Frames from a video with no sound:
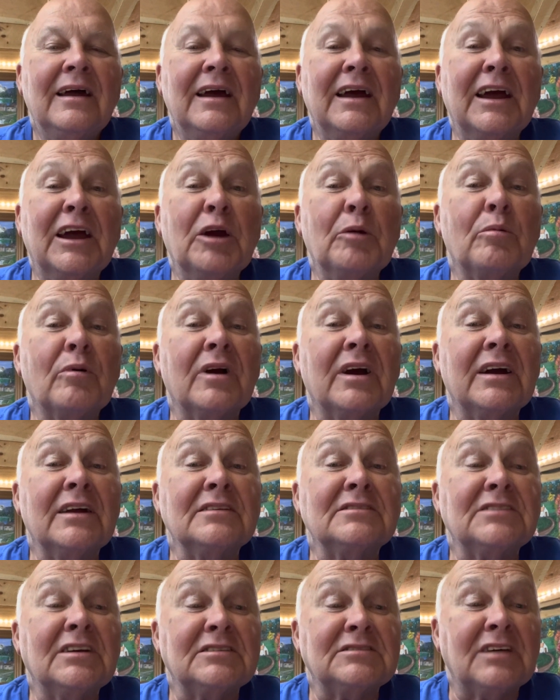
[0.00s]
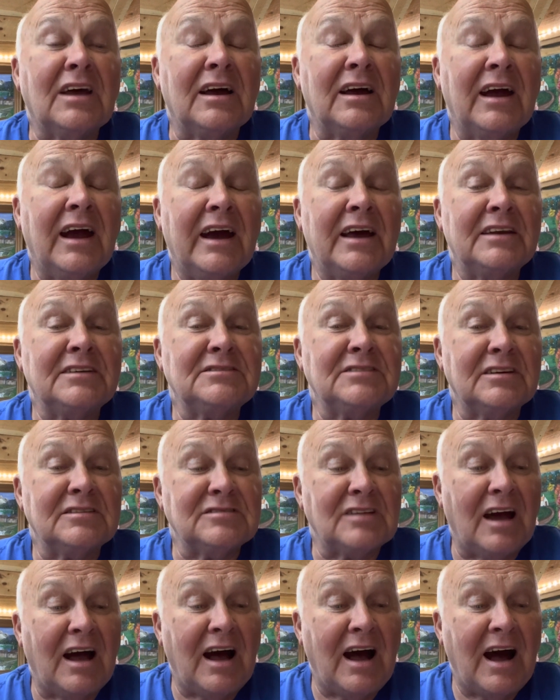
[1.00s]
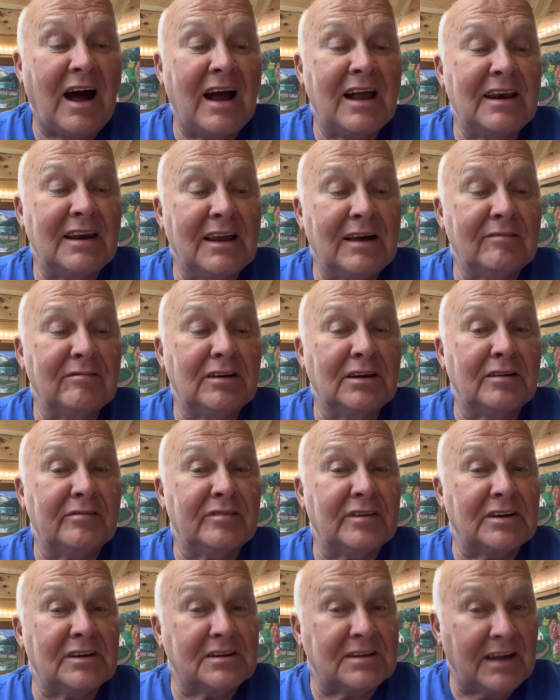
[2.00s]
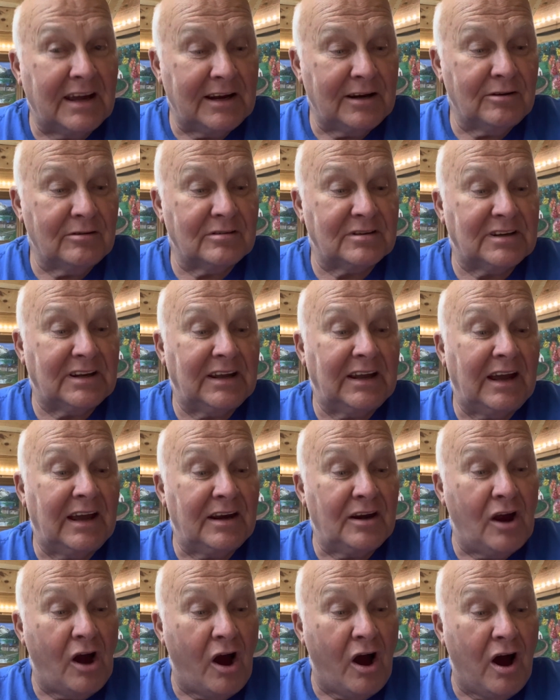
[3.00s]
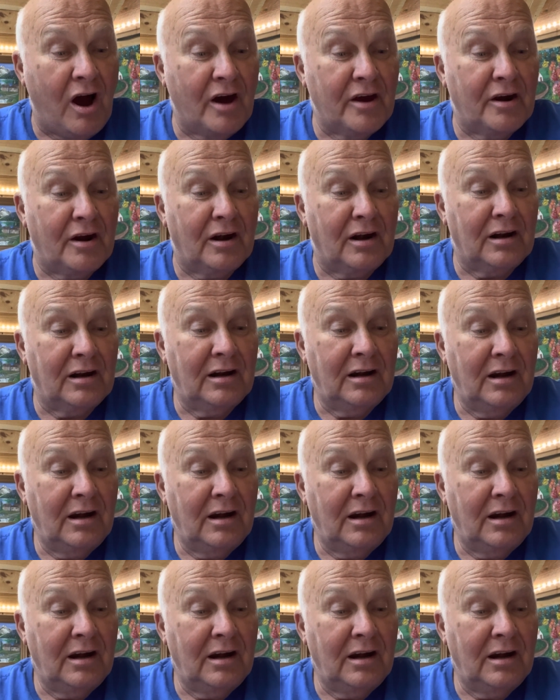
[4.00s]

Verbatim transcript: Abraham such a, had such a high level of integrity and honor